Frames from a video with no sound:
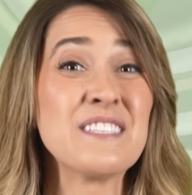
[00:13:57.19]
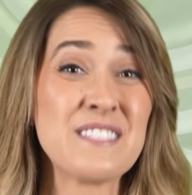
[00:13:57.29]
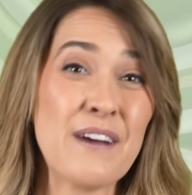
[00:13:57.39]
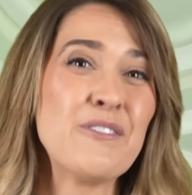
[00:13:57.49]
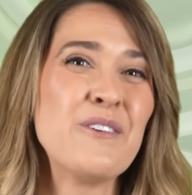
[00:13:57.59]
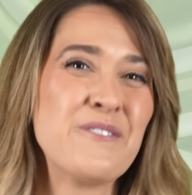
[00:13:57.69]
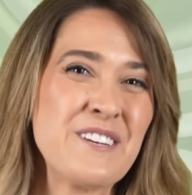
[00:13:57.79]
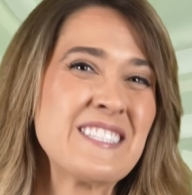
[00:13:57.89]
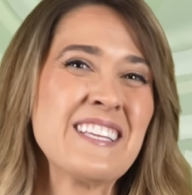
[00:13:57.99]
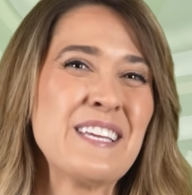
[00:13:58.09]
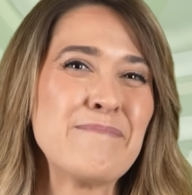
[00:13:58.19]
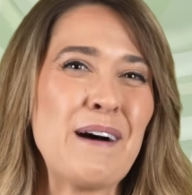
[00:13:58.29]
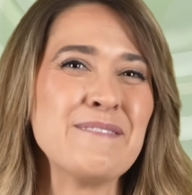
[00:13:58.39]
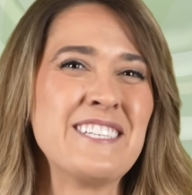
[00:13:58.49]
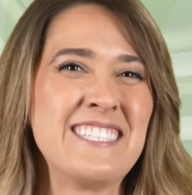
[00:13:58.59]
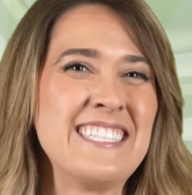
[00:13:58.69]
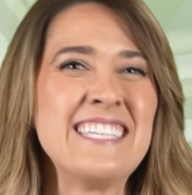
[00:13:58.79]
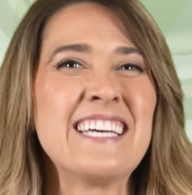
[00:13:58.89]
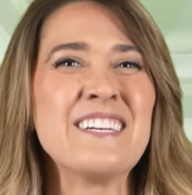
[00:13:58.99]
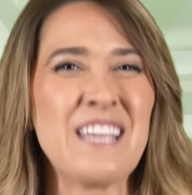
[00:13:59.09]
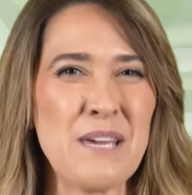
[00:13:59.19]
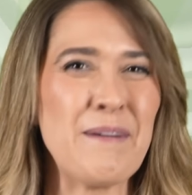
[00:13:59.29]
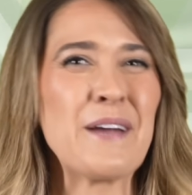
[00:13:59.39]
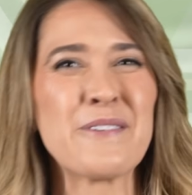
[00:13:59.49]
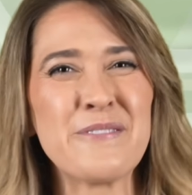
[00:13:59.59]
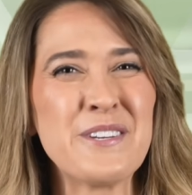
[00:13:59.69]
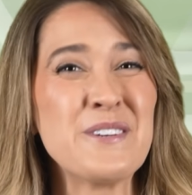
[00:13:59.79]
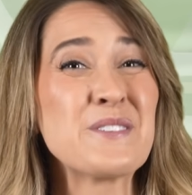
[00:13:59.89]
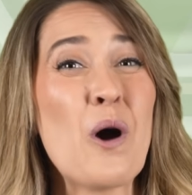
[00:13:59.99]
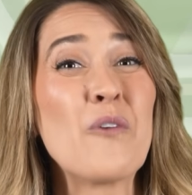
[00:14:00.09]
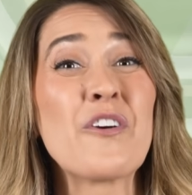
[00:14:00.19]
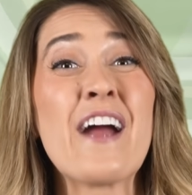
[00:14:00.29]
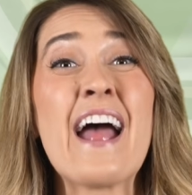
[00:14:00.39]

several recently published detailed e-bike reviews over